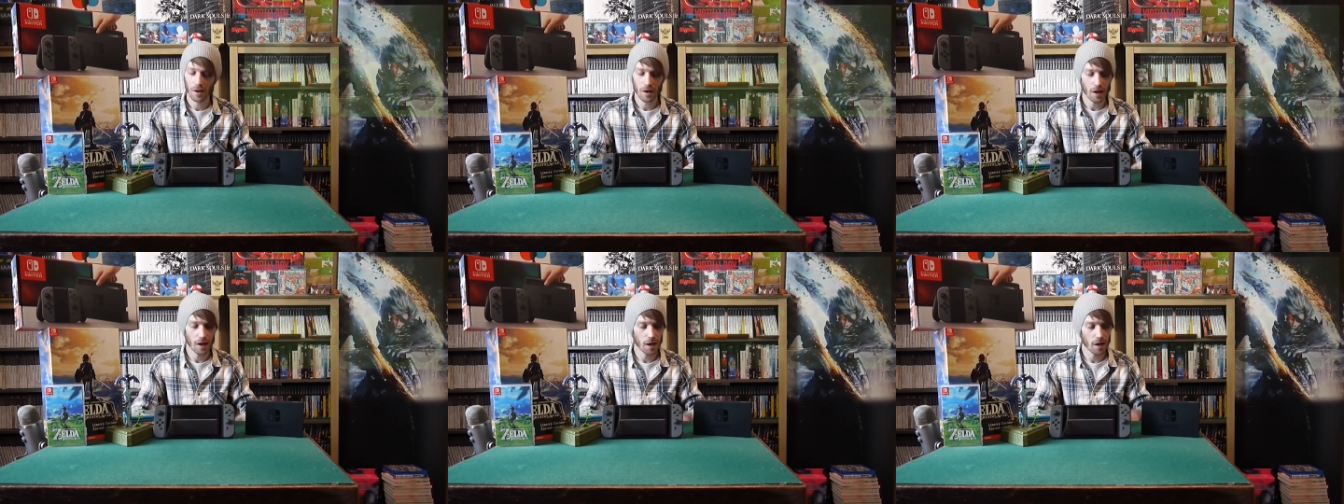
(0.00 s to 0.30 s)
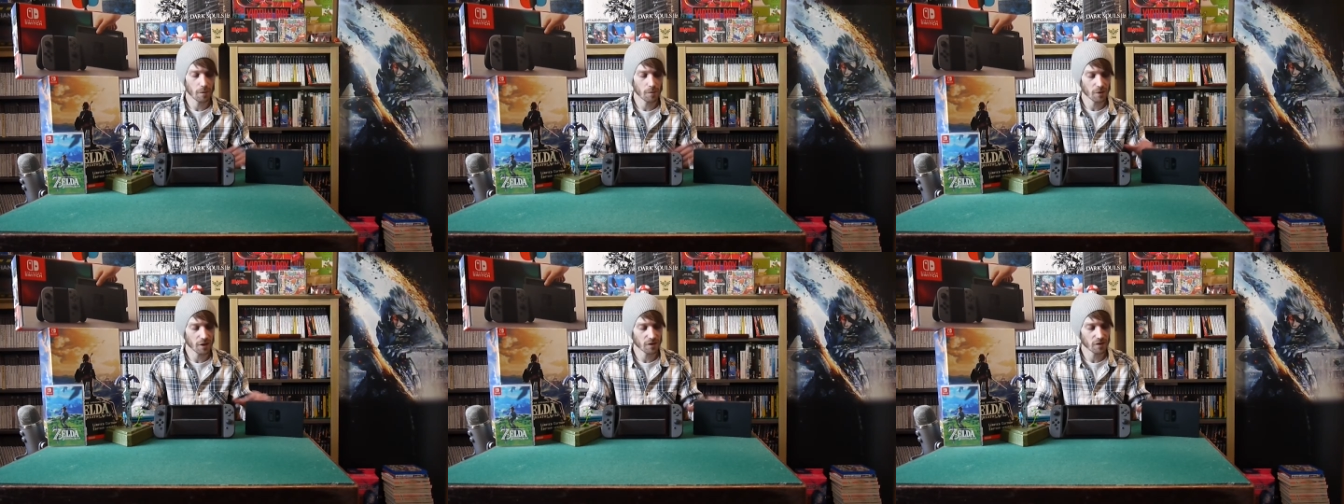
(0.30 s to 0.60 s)

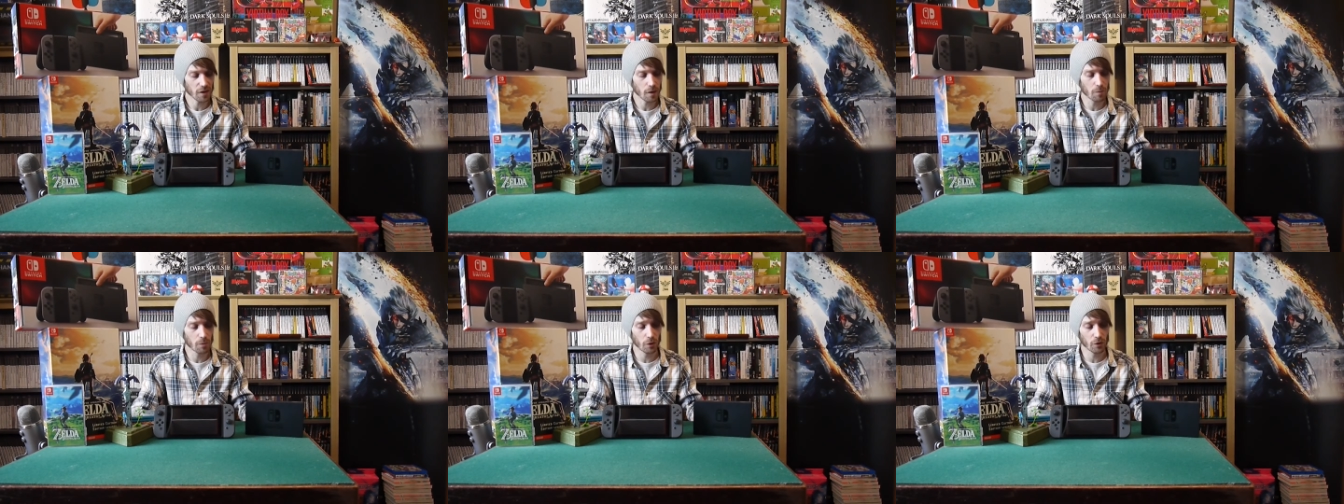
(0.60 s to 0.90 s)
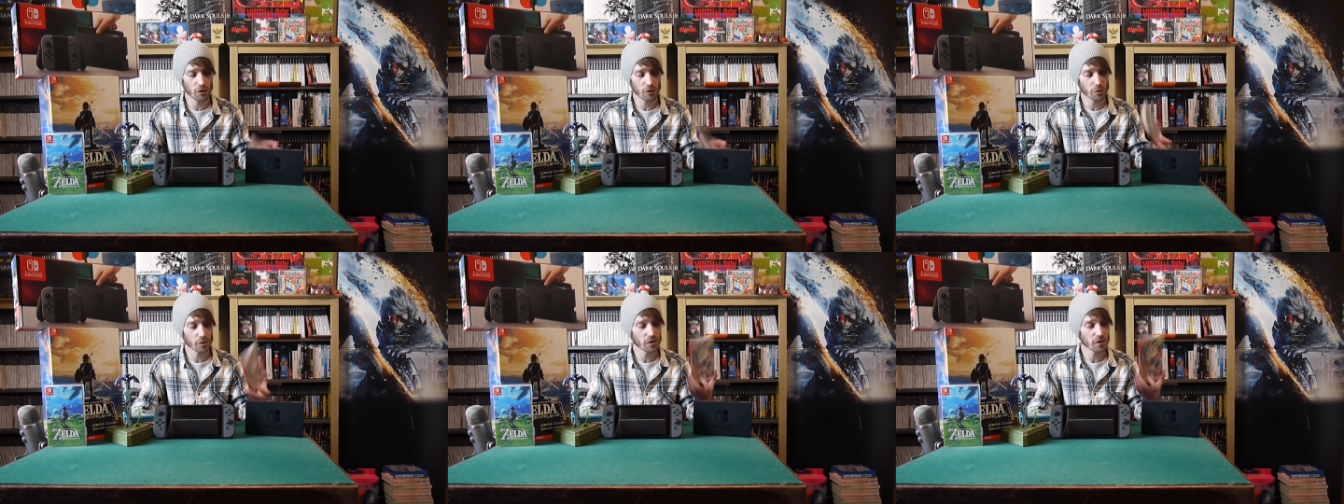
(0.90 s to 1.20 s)
Like I say,
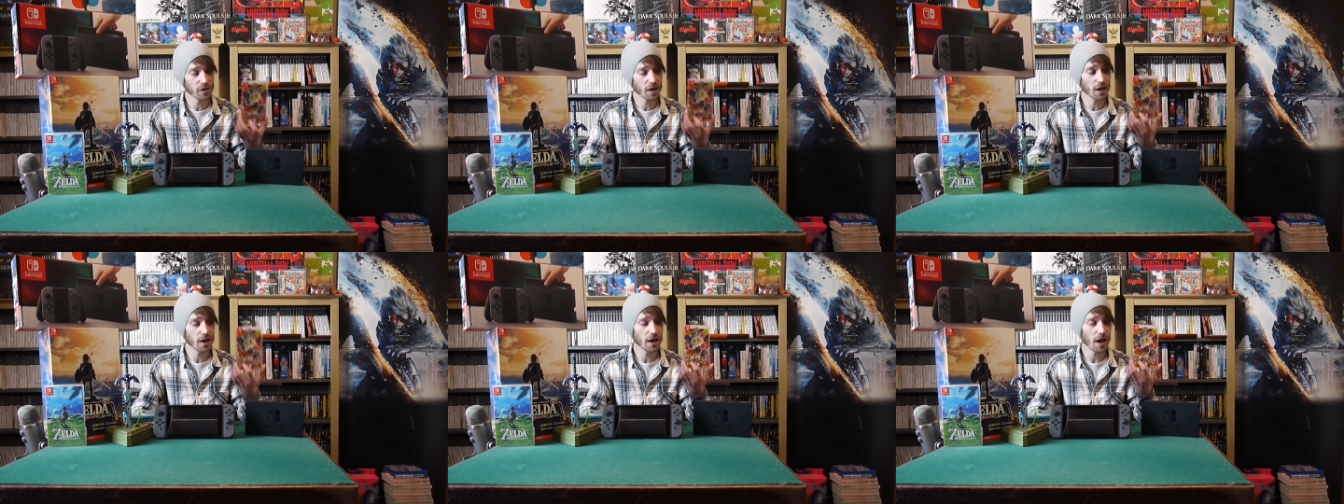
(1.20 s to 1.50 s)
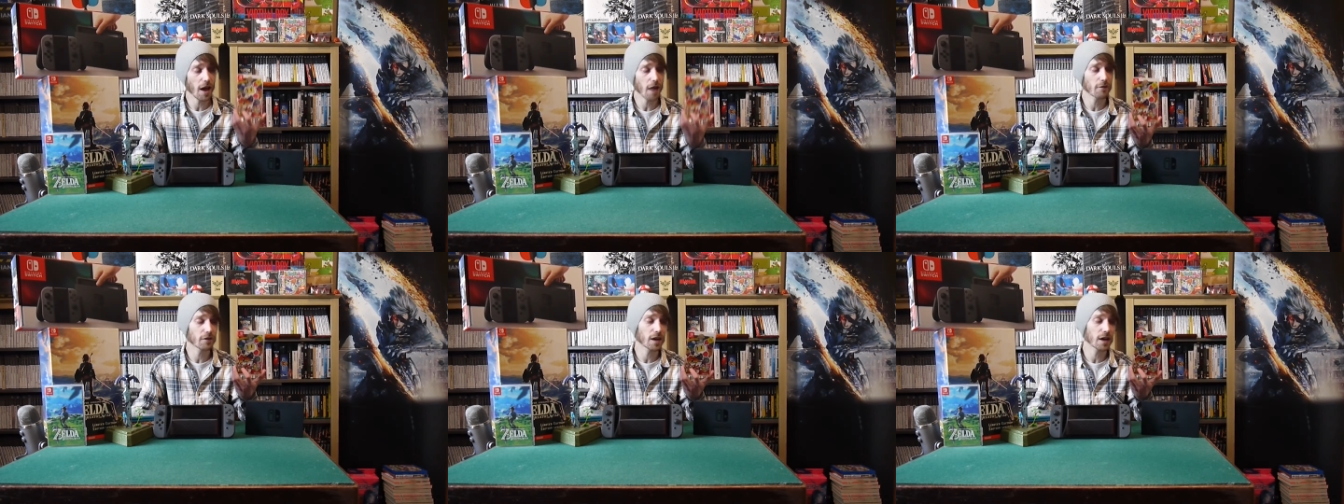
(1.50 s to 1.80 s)
bought this one today,
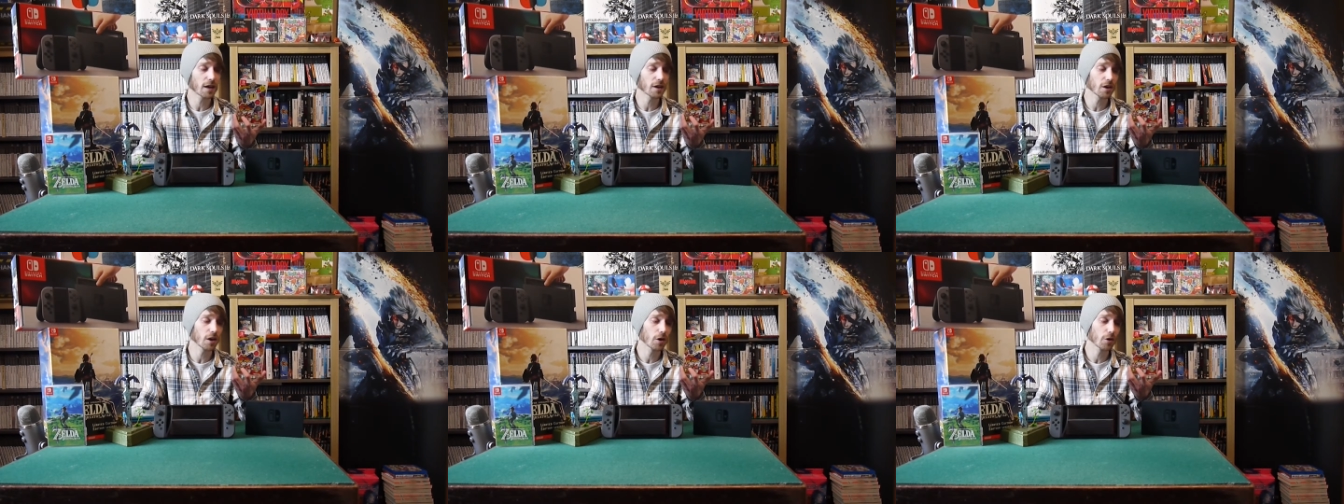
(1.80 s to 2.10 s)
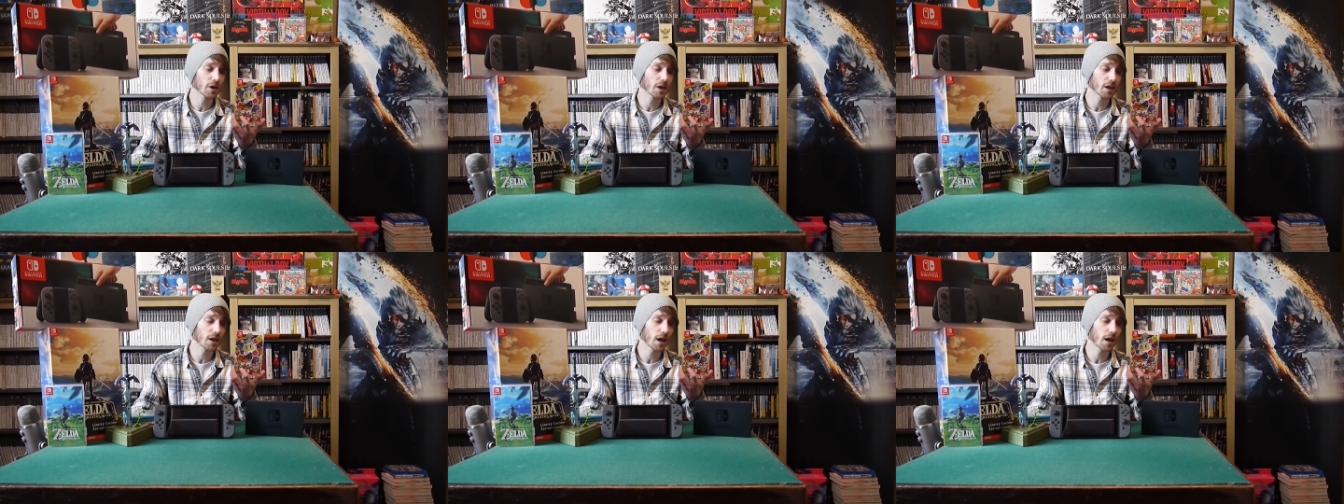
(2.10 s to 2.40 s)
haven't had a go
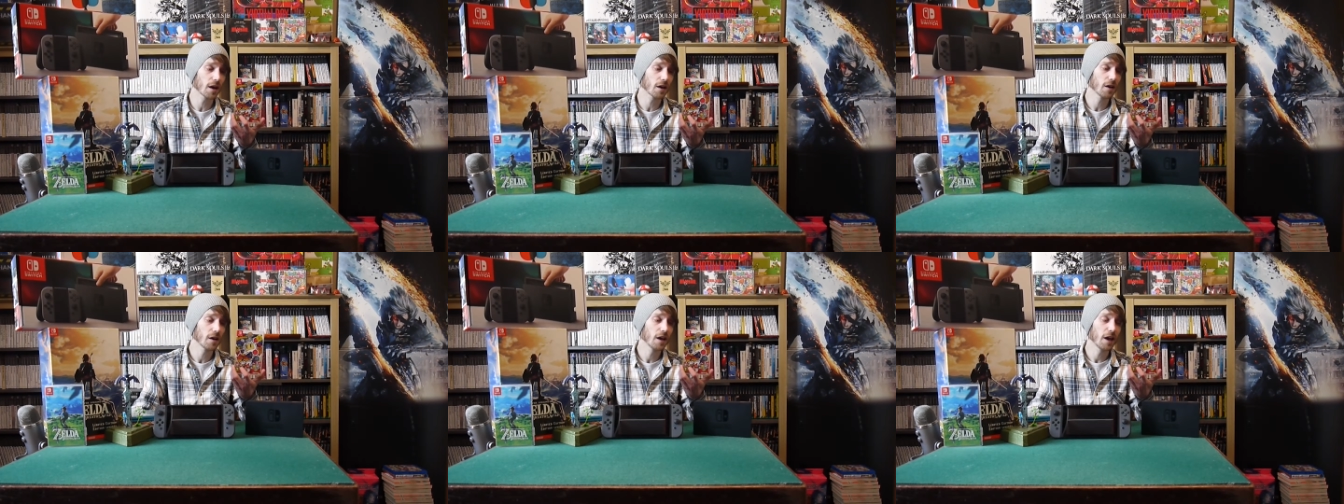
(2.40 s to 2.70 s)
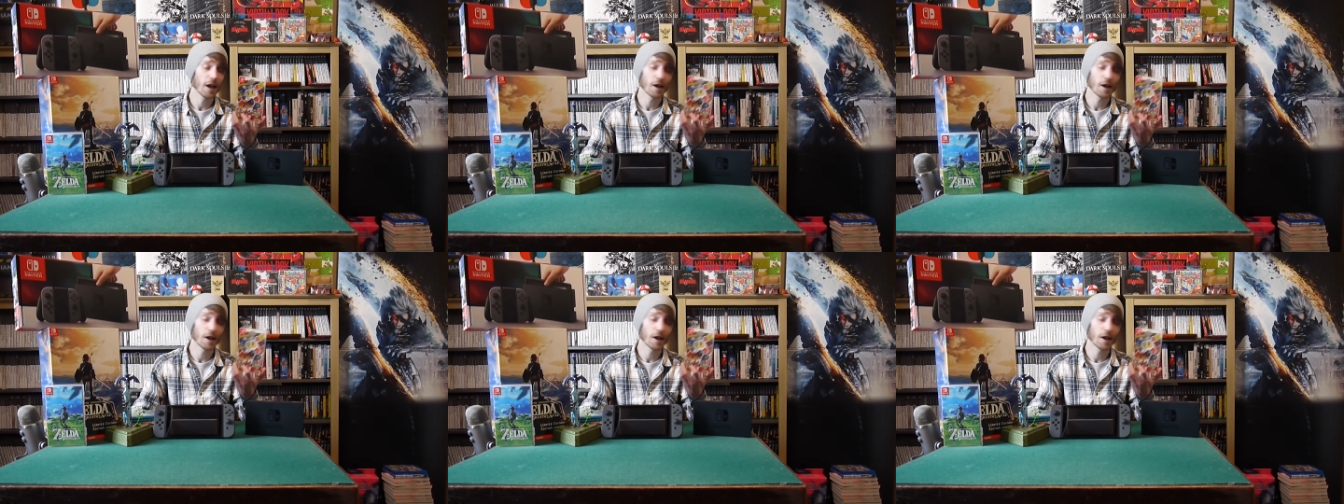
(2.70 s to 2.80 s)
at it yet.